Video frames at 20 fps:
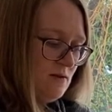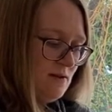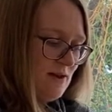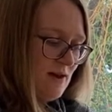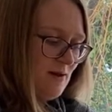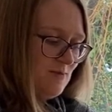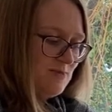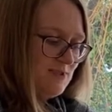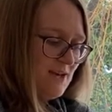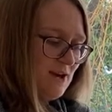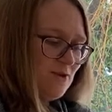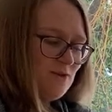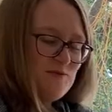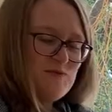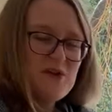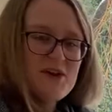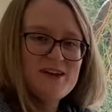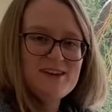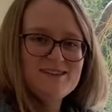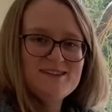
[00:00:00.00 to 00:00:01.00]
Yeah, I'm scared of
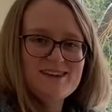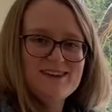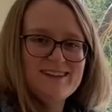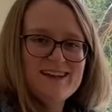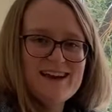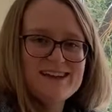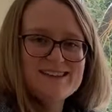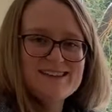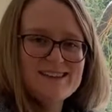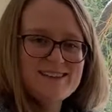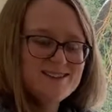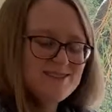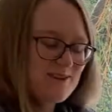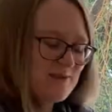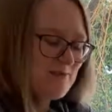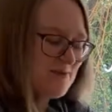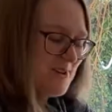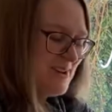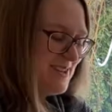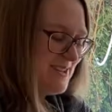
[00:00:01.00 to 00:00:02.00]
breaking the elastic, so
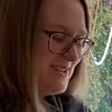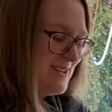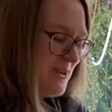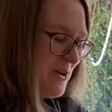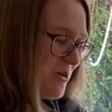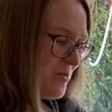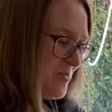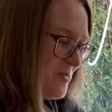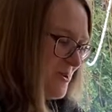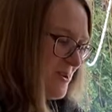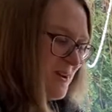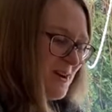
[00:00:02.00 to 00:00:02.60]
I'm going to stop.